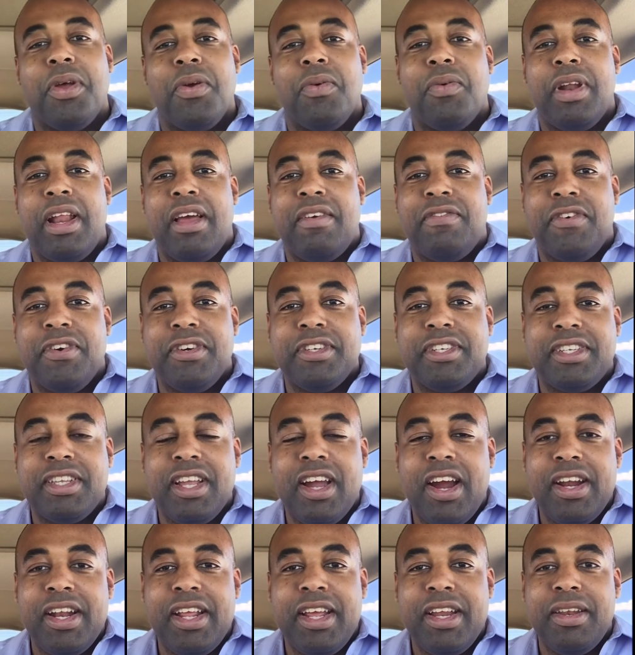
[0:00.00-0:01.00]
when I first
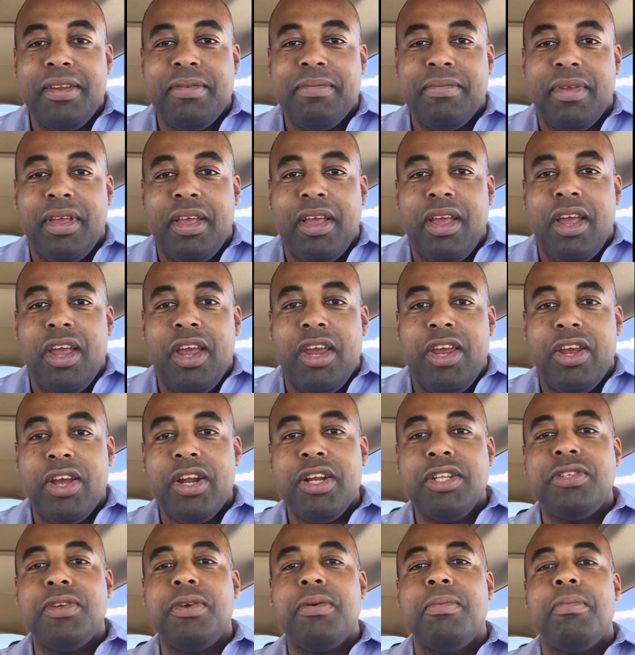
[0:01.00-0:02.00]
started, you're
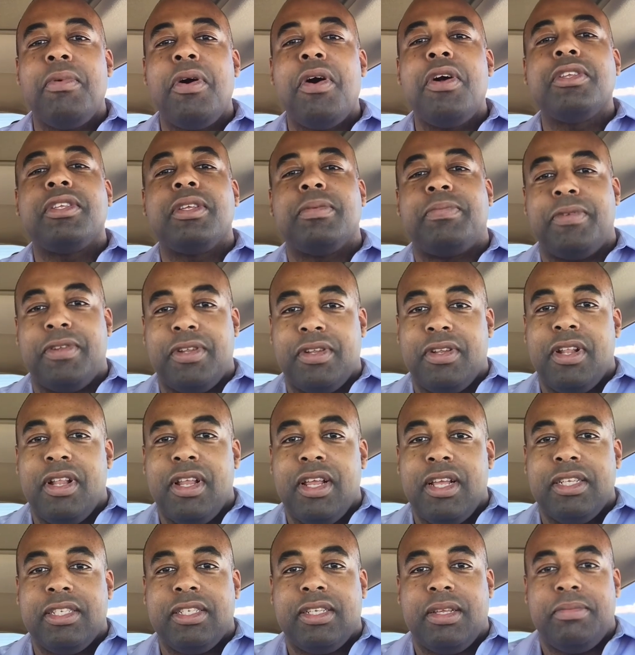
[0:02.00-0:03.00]
going to do multiple
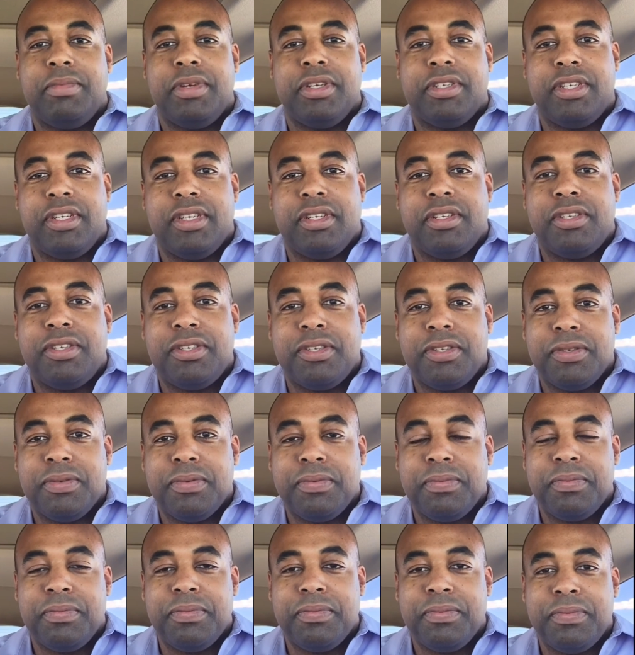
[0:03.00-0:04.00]
submissions.
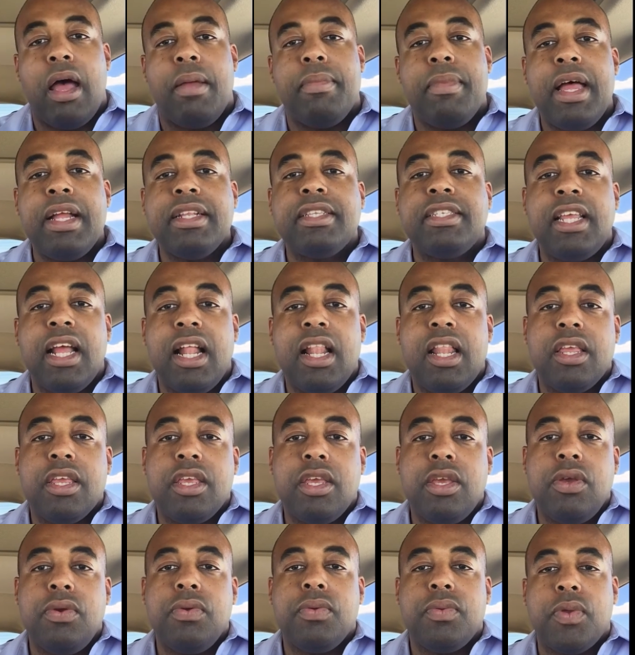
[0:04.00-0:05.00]
I'm not telling
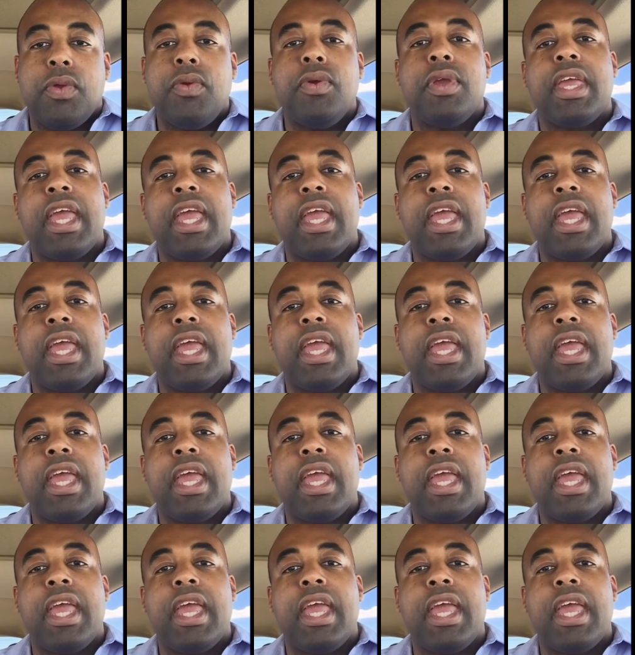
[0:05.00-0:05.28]
you you